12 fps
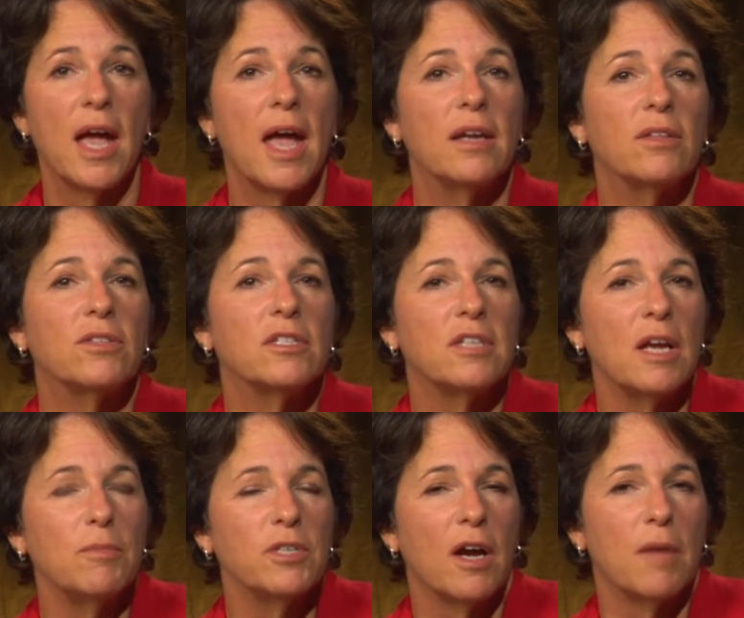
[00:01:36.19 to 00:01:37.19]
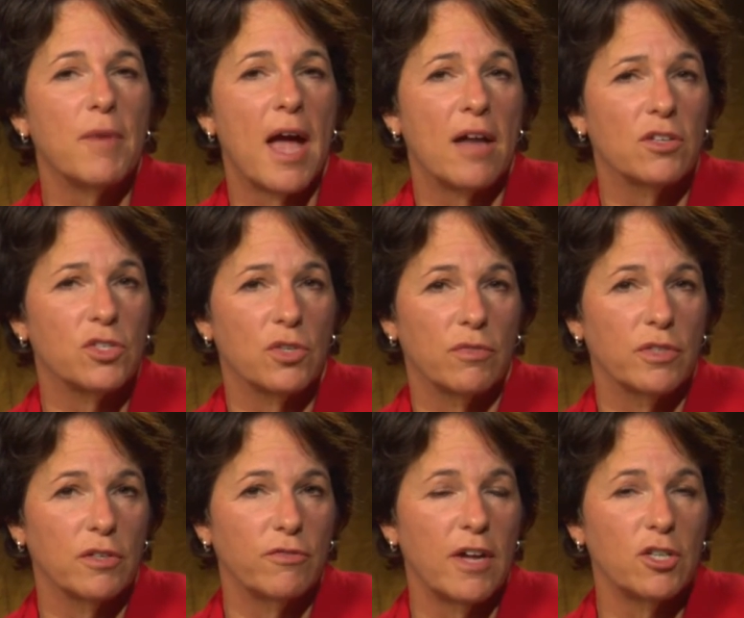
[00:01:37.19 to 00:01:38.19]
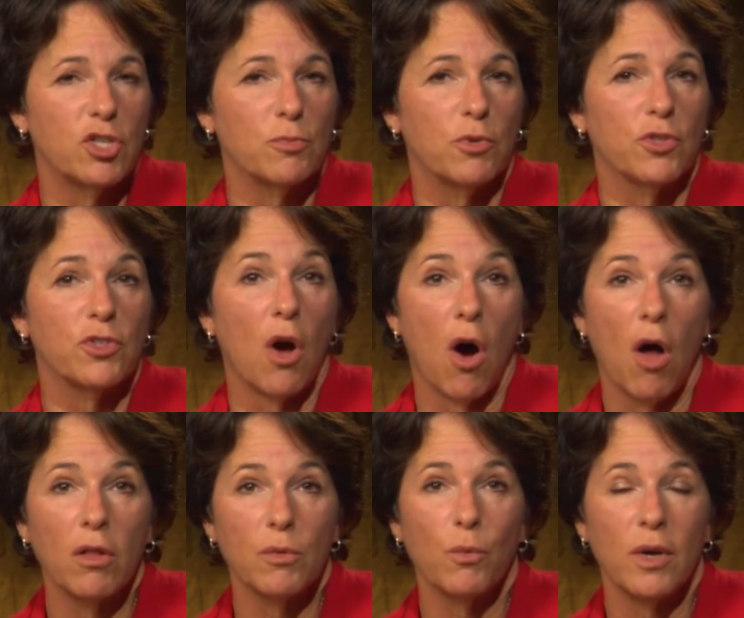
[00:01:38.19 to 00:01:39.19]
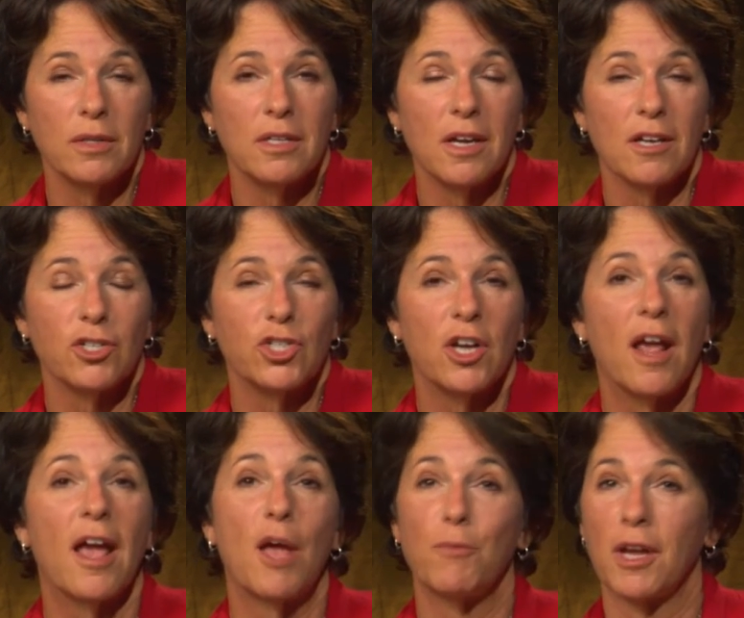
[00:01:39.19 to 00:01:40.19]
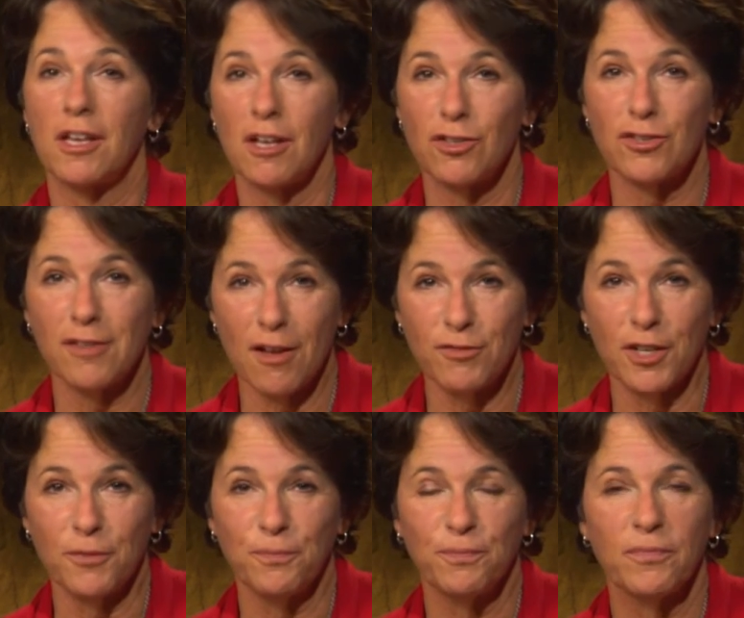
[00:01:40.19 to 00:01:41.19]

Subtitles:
and at the same time add a serving of vegetables all in one dish, and my kids loved it.